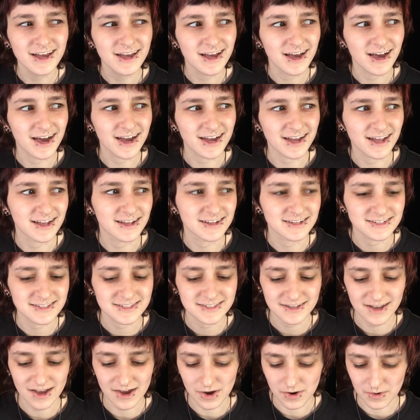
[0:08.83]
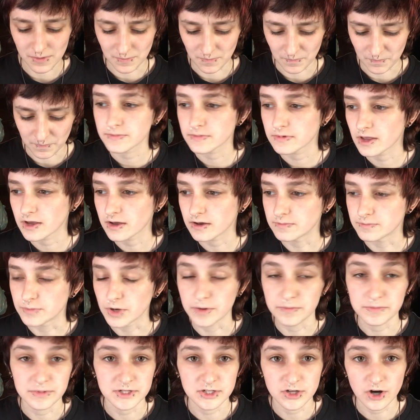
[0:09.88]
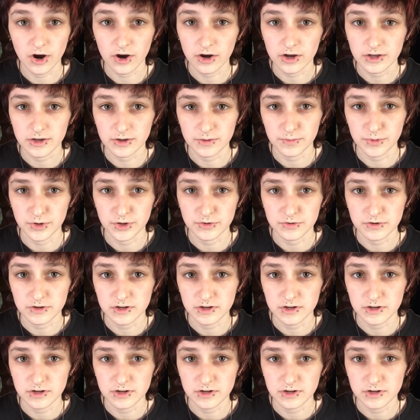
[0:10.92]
I guess I'm going to be talking about